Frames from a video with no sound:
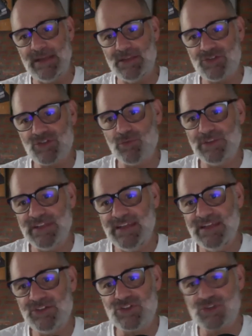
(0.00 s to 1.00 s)
so lead
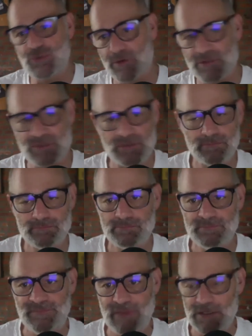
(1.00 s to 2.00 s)
source,
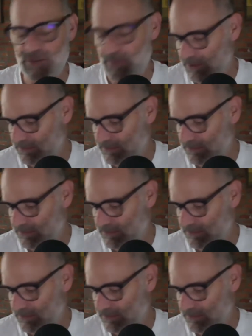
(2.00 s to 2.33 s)
Facebook,